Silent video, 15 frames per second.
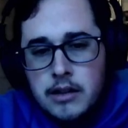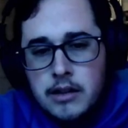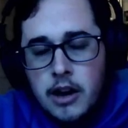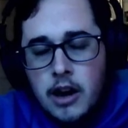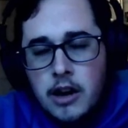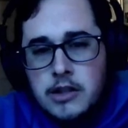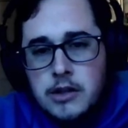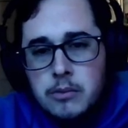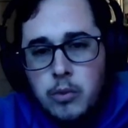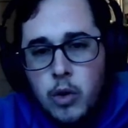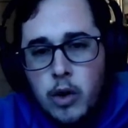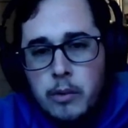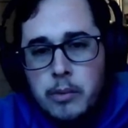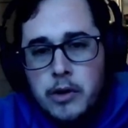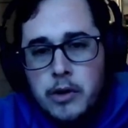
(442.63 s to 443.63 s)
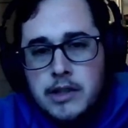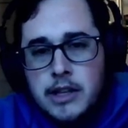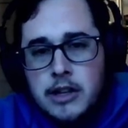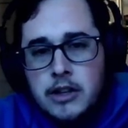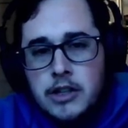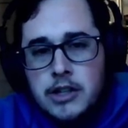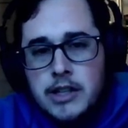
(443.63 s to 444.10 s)
There are some warpers
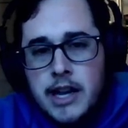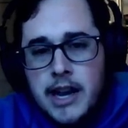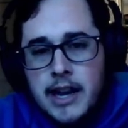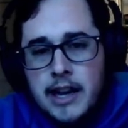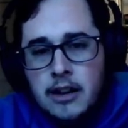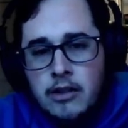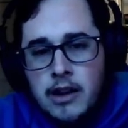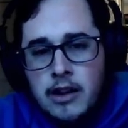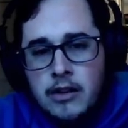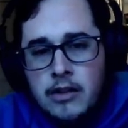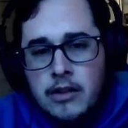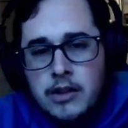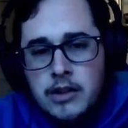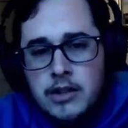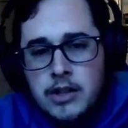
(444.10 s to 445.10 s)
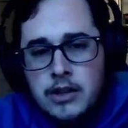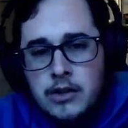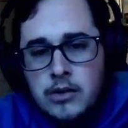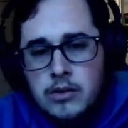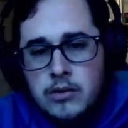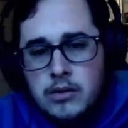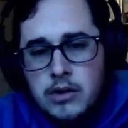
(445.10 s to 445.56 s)
that are just hanging around,
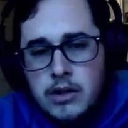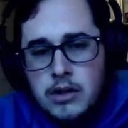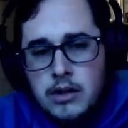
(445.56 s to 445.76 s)
too.